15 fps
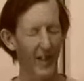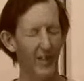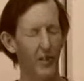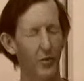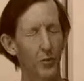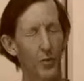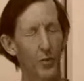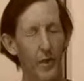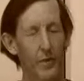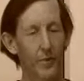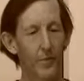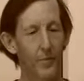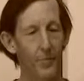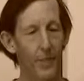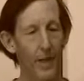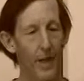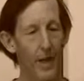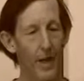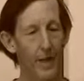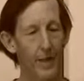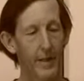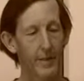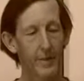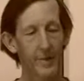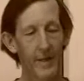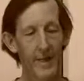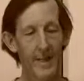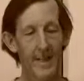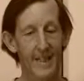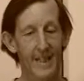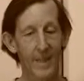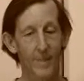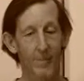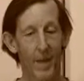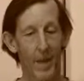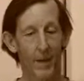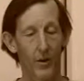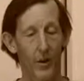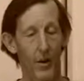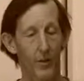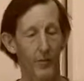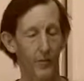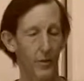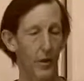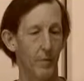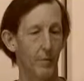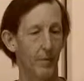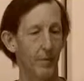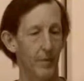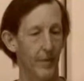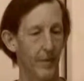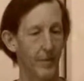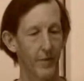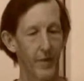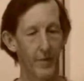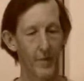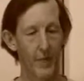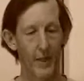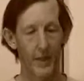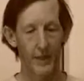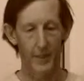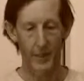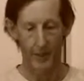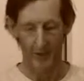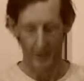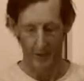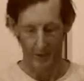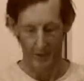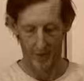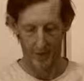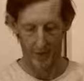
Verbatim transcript: like to yeah. uh, kind of back off from. I would like to get the.